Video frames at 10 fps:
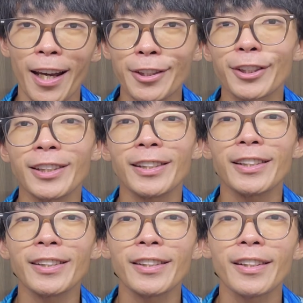
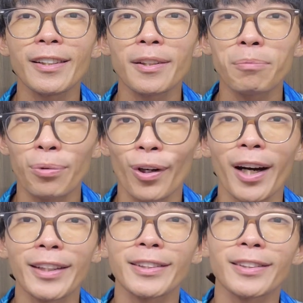actually
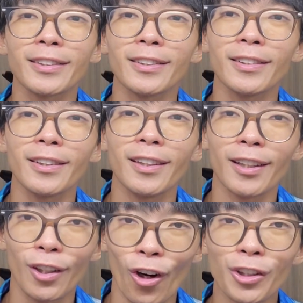priced
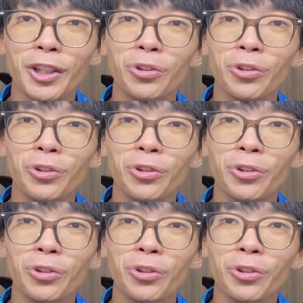according